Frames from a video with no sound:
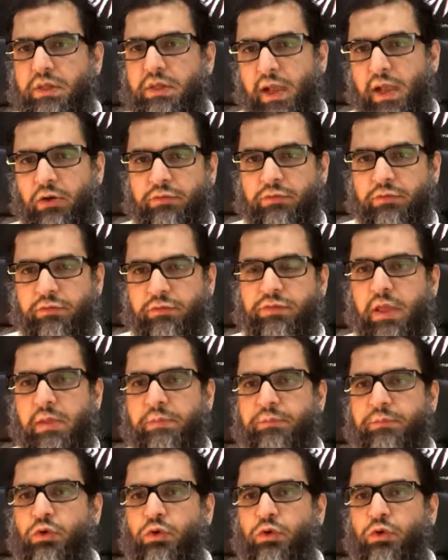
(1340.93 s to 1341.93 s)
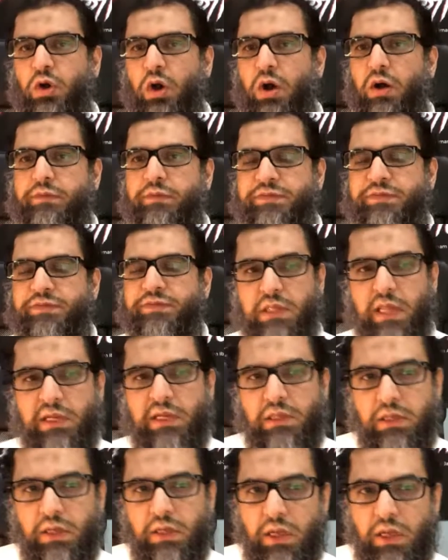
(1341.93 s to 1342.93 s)
they broke off
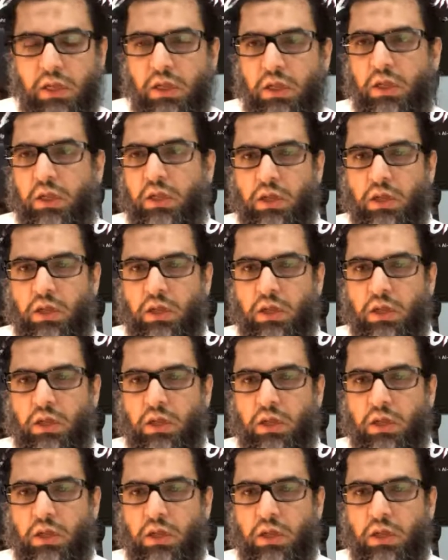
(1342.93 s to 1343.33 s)
slightly.